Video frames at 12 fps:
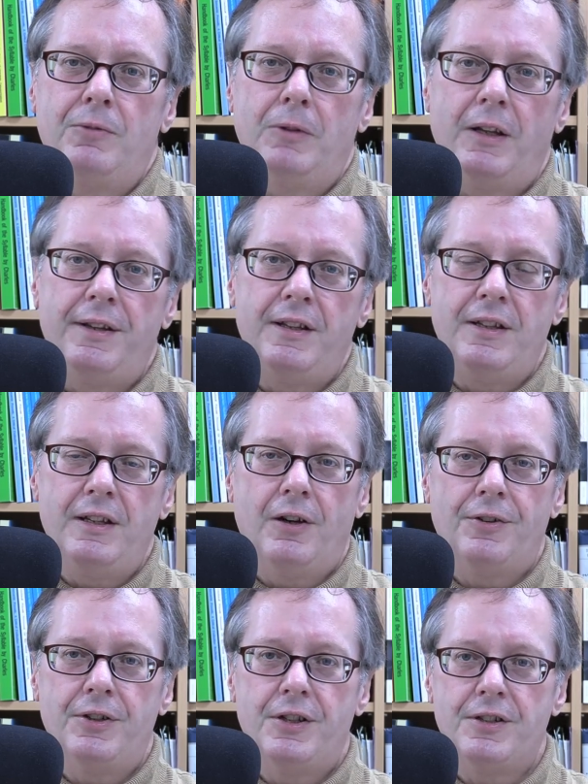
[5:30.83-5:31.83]
Well, I think the
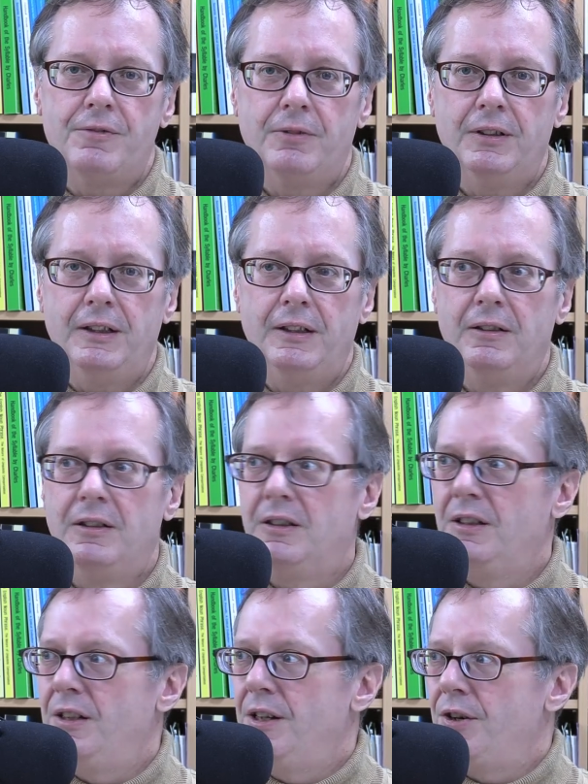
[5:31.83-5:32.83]
author doesn't really
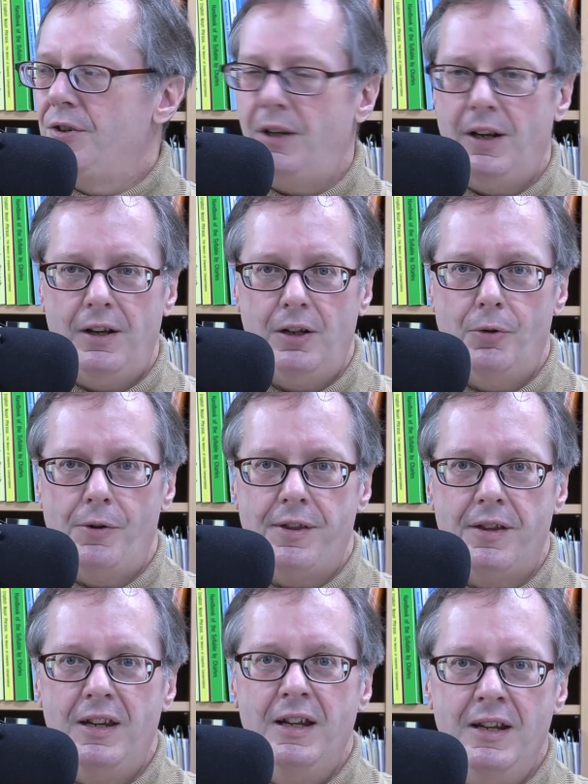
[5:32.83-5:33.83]
try to deal
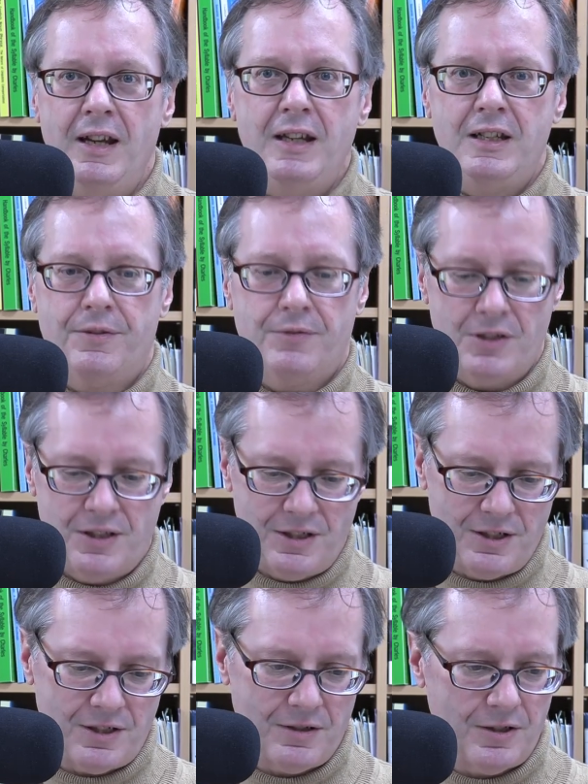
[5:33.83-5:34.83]
with innate
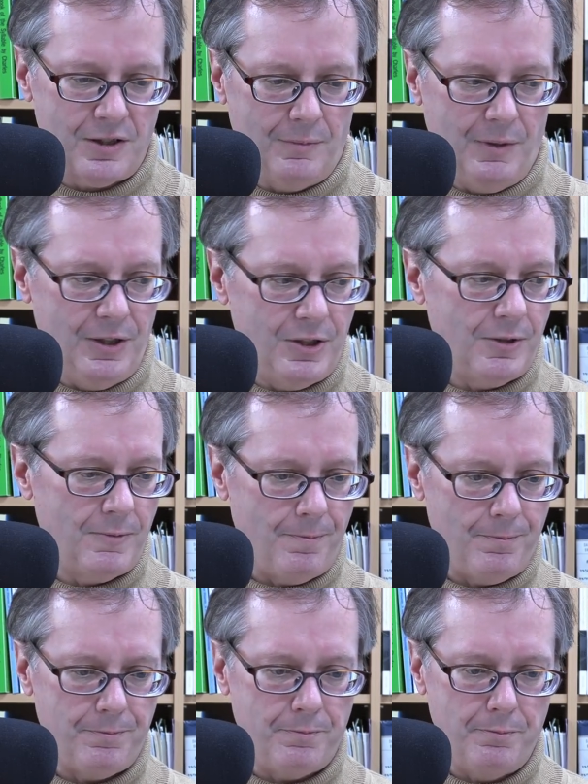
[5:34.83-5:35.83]
differences so much,
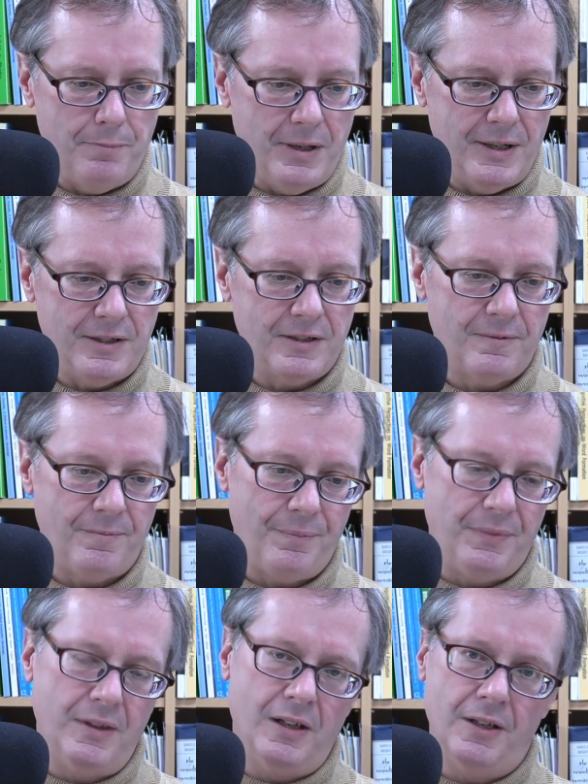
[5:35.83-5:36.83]
but
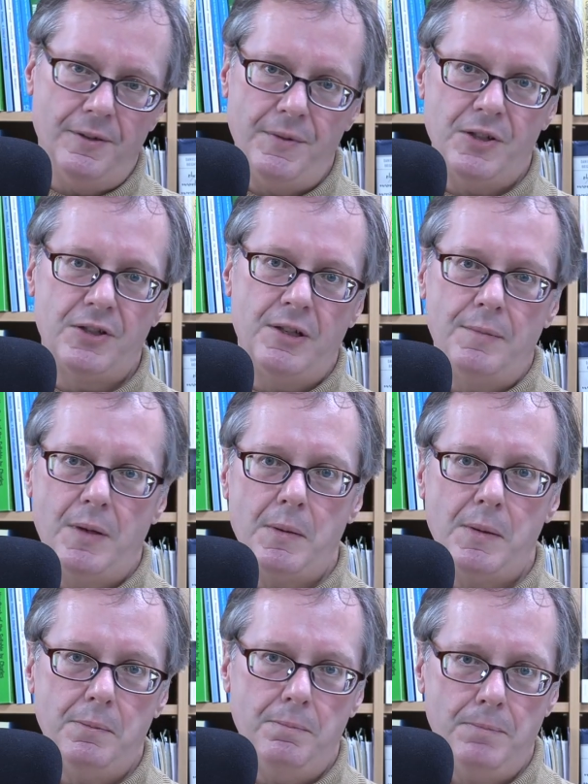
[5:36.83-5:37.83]
there seem
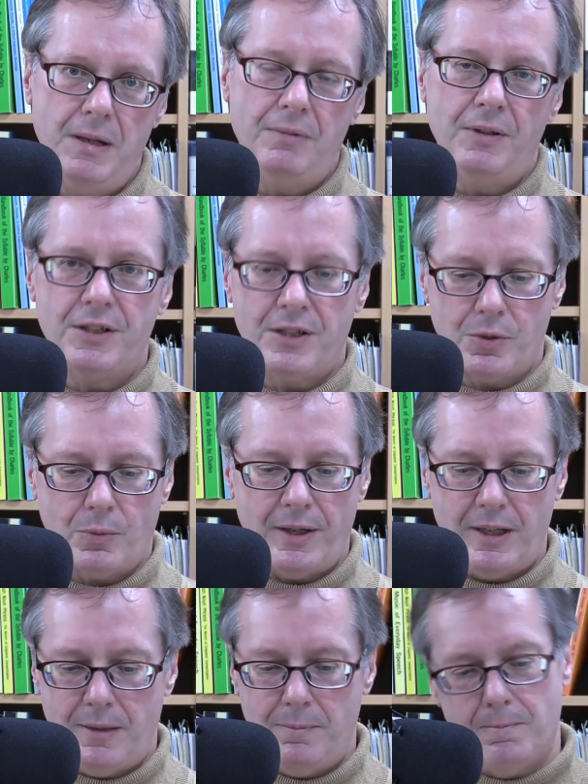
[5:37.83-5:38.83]
to be reasons why
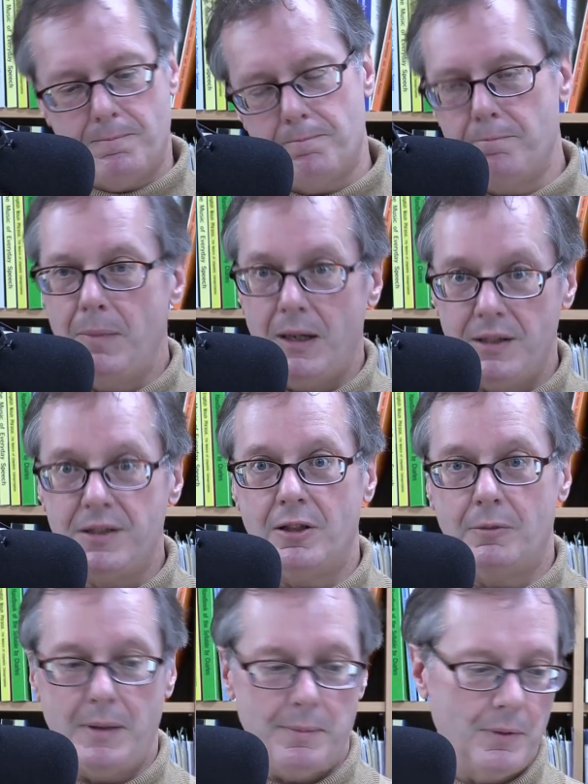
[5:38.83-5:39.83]
they may
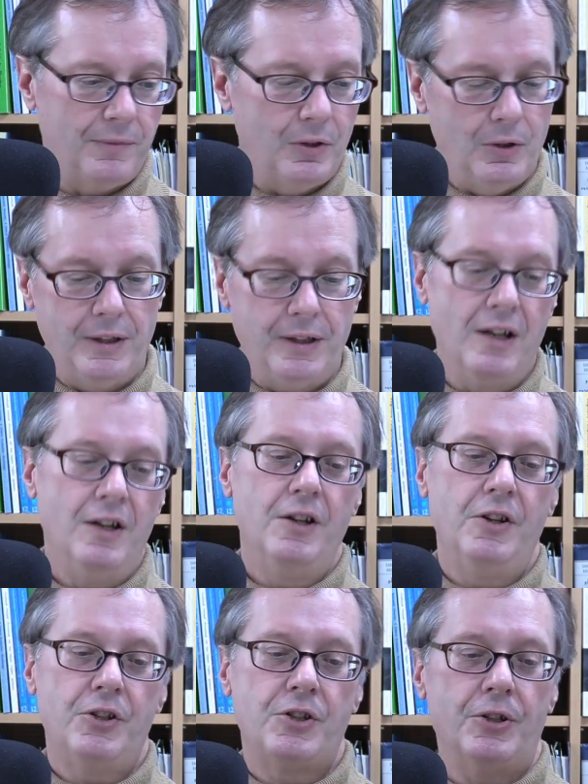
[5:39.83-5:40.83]
still be preferring
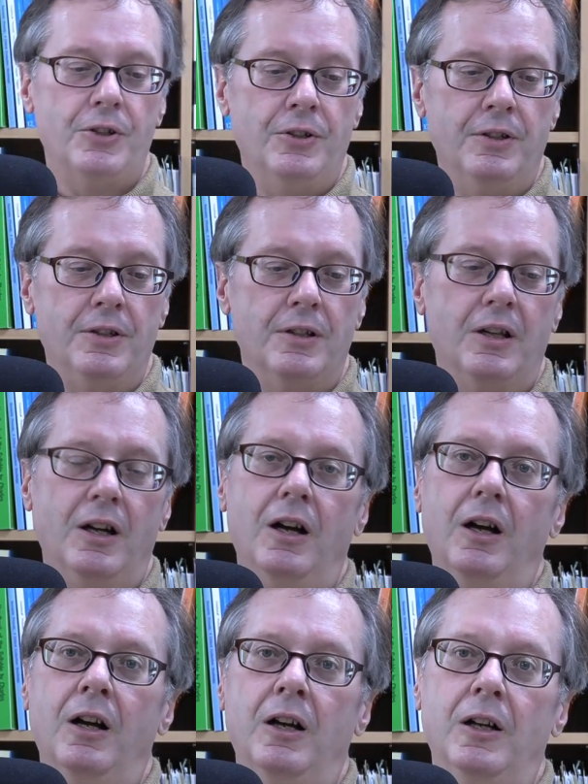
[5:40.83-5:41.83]
certain
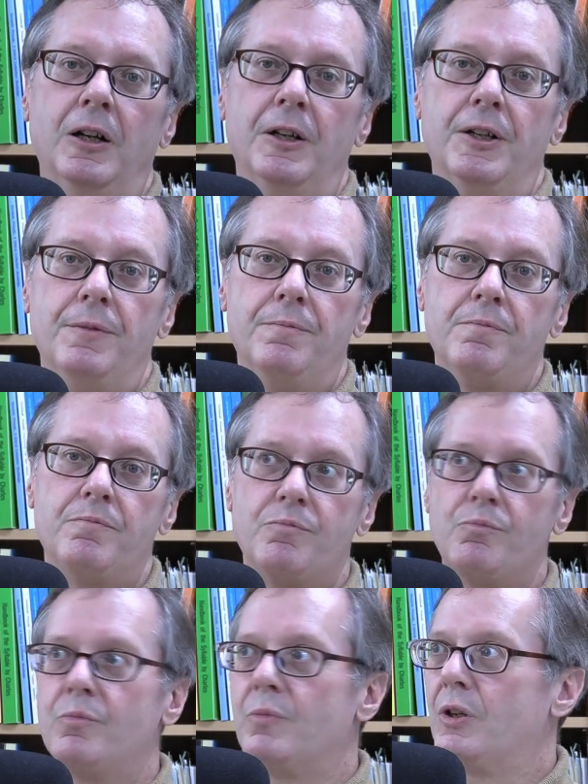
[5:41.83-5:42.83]

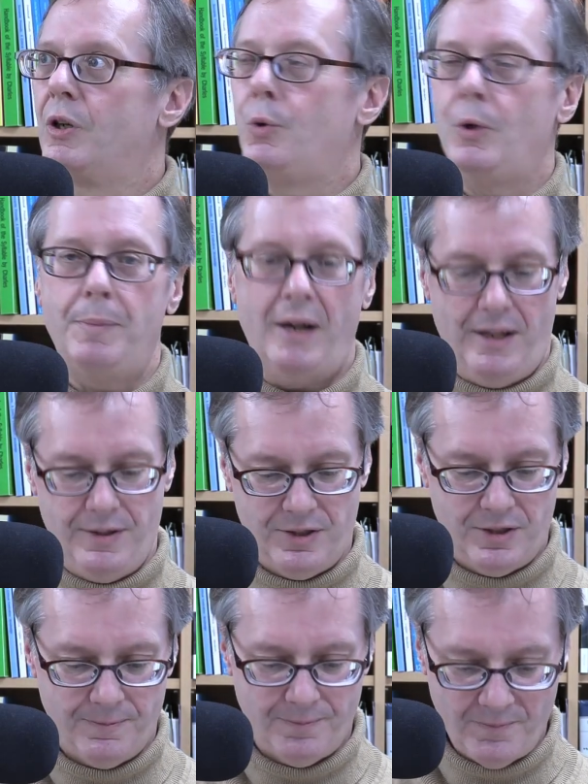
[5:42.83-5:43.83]
career paths.